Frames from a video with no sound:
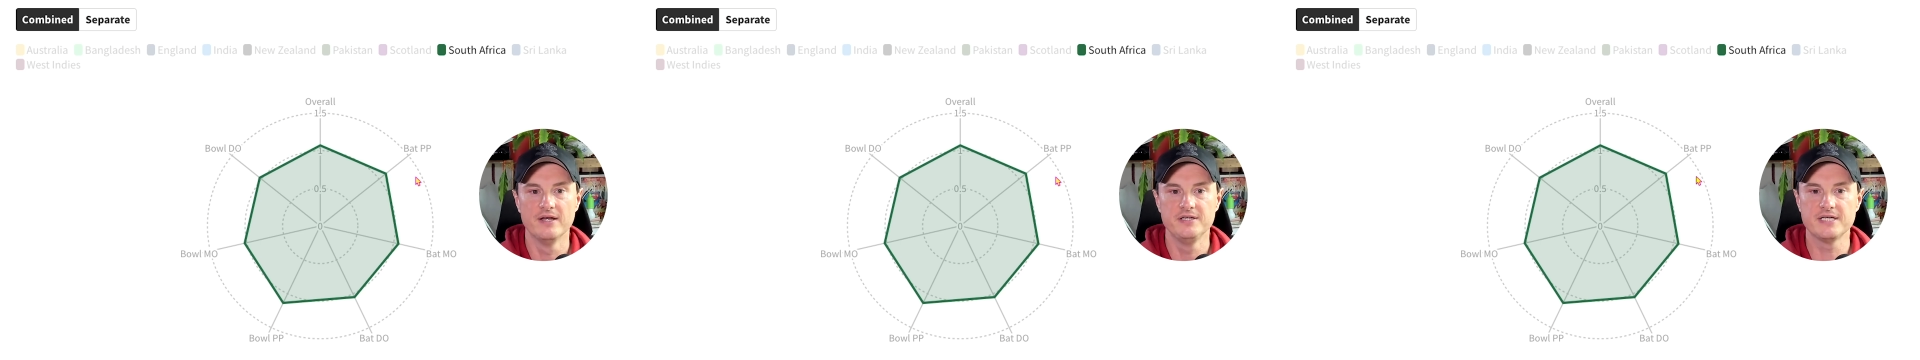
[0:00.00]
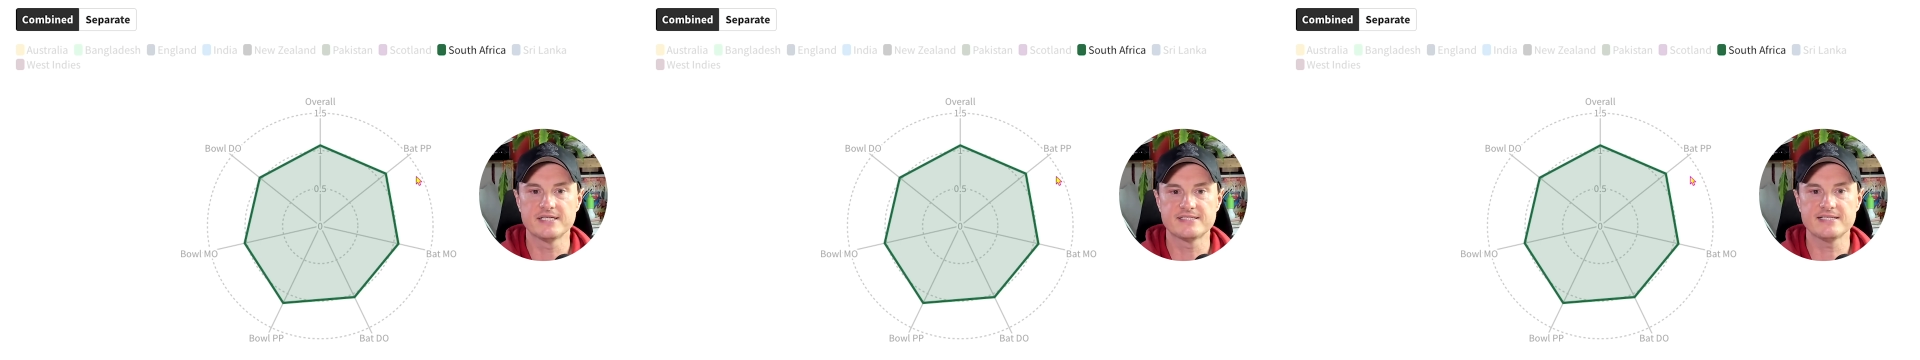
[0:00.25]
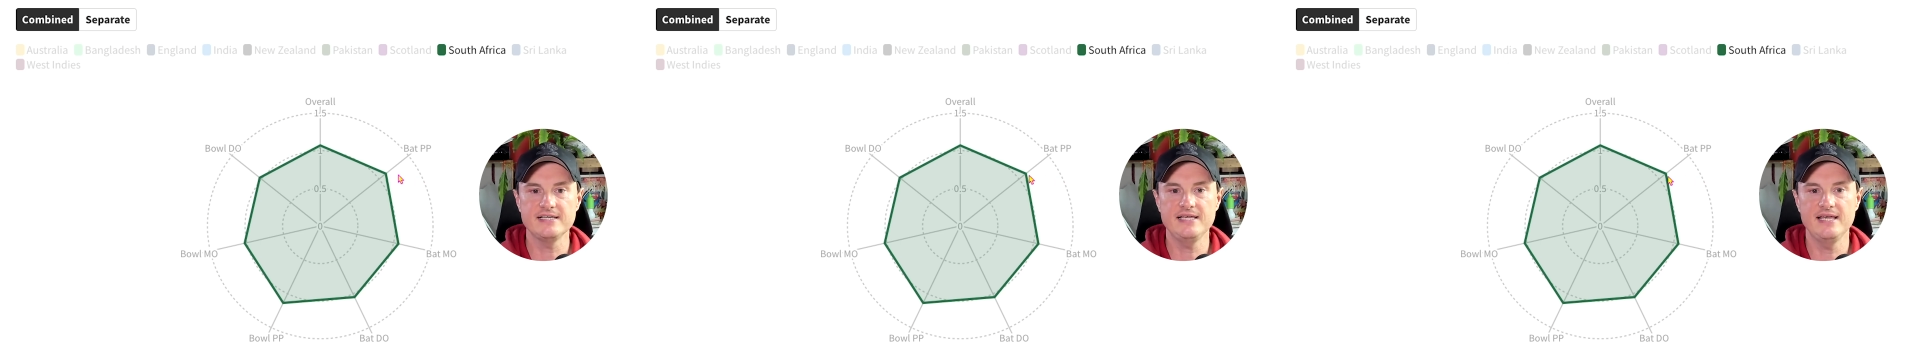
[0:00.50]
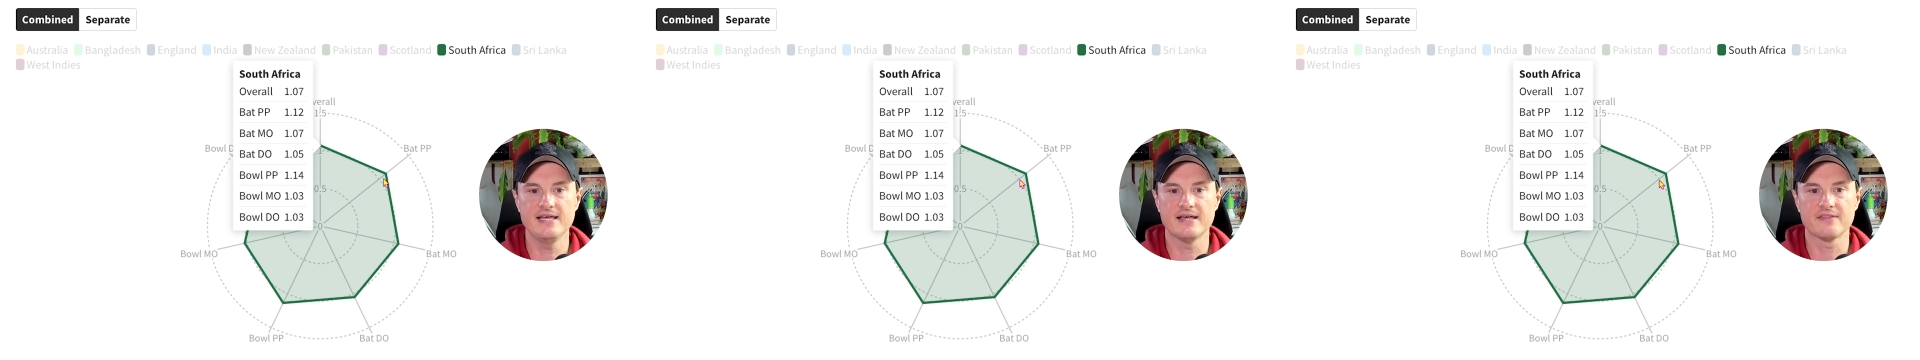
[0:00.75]
You can see
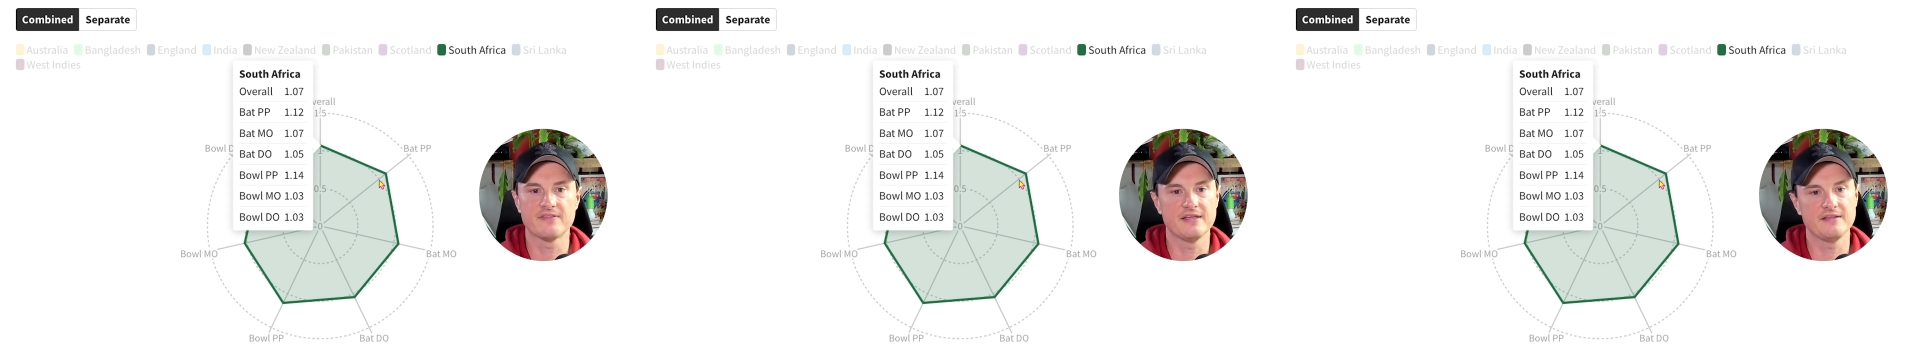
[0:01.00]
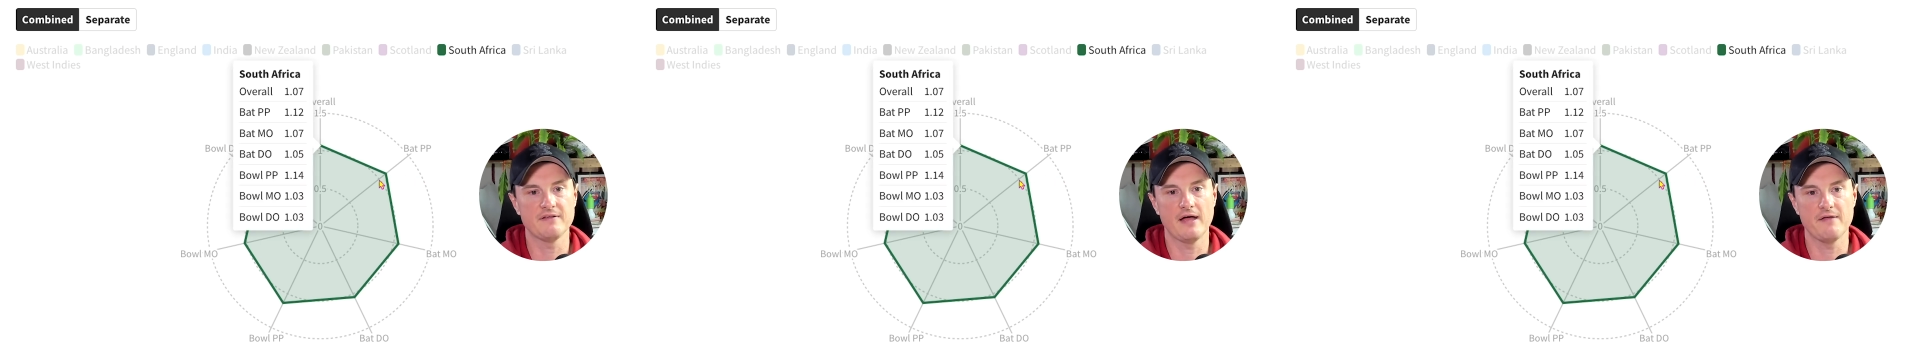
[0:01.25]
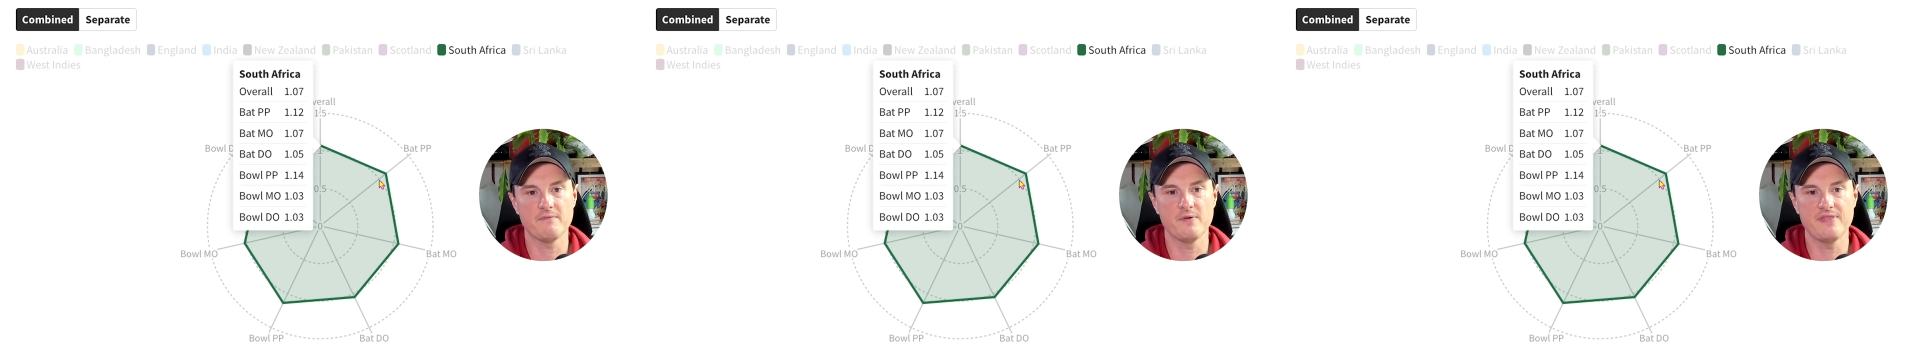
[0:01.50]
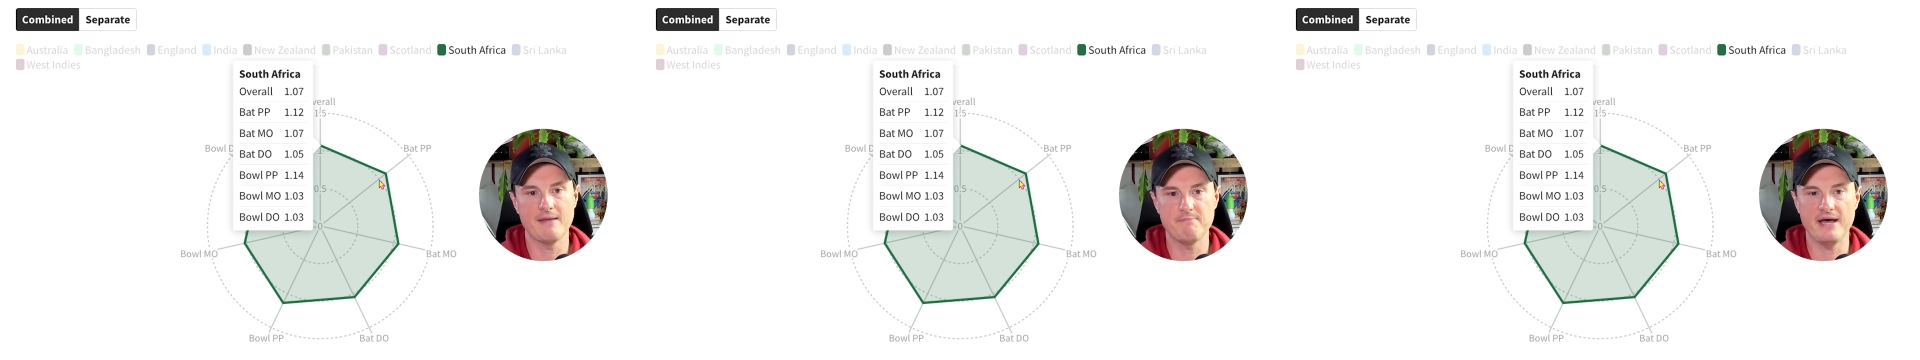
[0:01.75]
here that
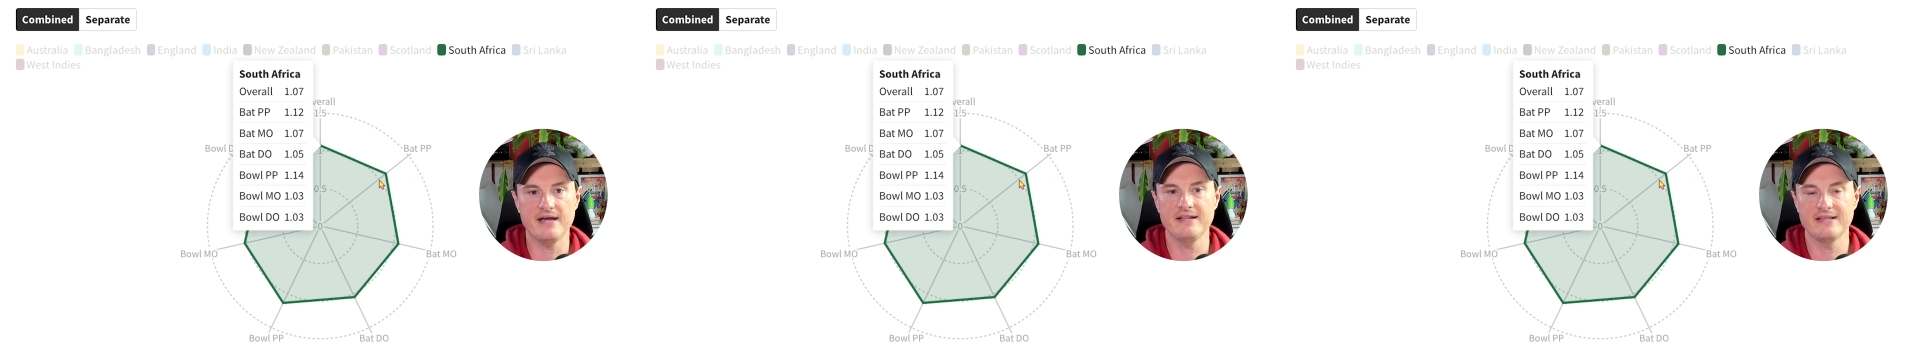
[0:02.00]
with their batting,